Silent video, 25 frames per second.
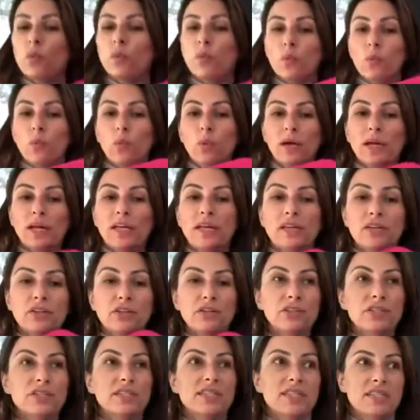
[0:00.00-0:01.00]
we
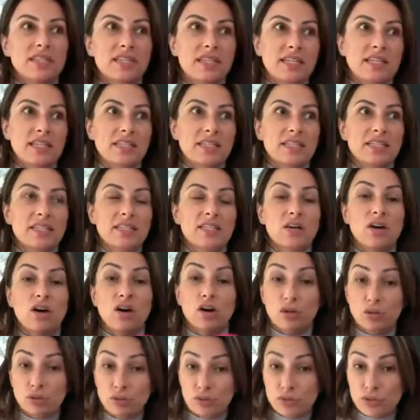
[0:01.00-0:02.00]
used these the
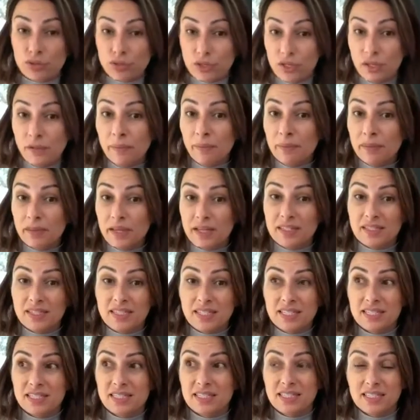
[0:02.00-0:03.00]
whole trip. That's
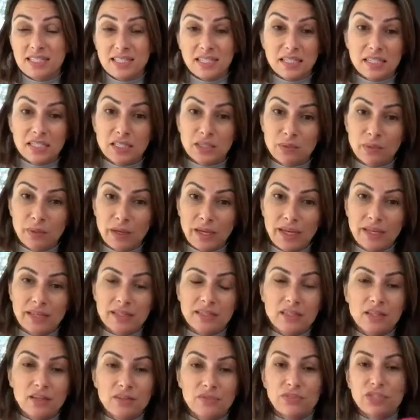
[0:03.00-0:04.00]
6 weeks
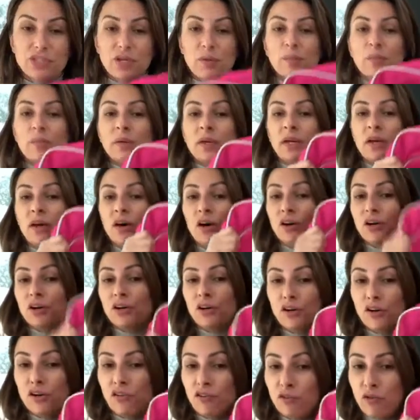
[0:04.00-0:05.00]
of jumping on and
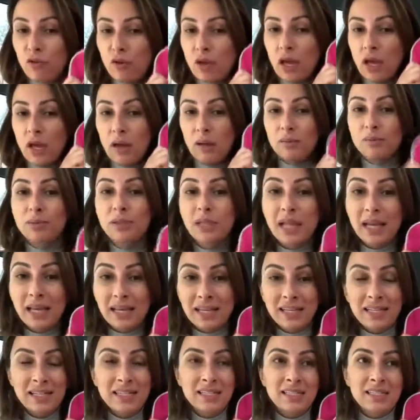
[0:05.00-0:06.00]
off
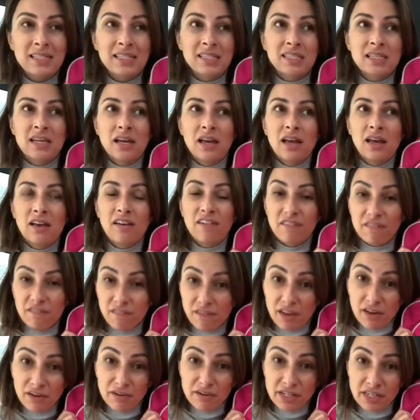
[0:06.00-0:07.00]
planes,
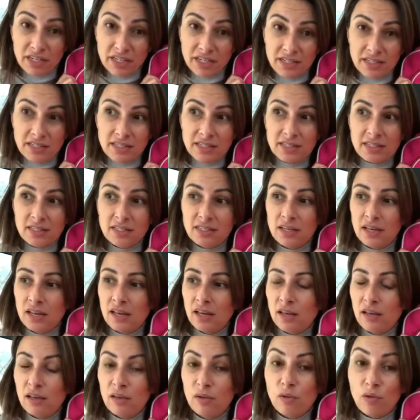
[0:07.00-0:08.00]
ferries,
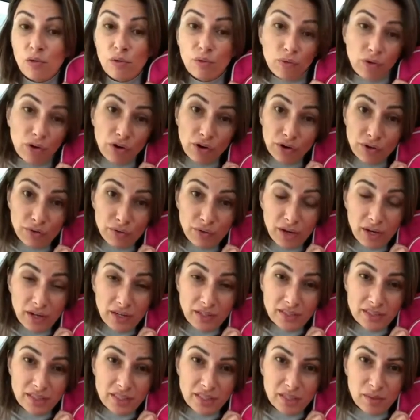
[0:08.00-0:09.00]
thrown around
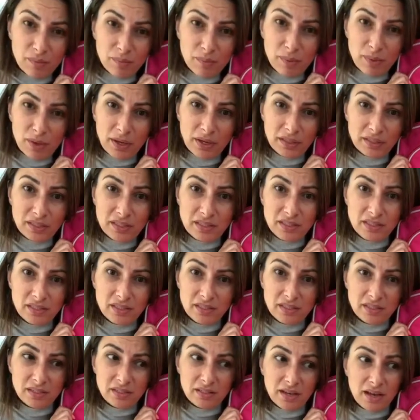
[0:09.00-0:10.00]
into
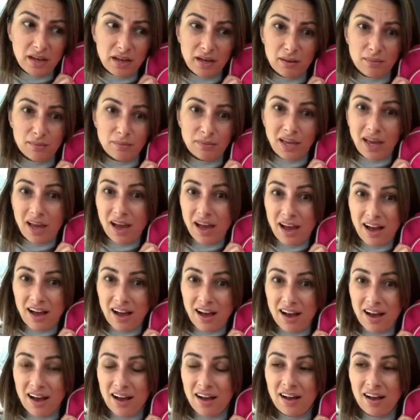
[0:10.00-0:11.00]
the
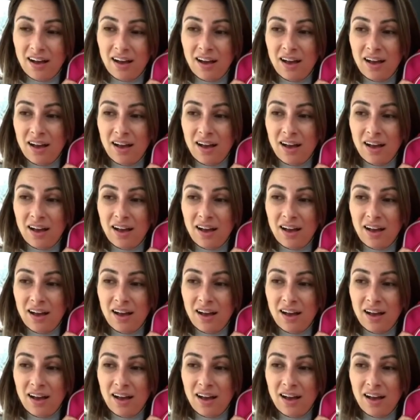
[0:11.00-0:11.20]
car,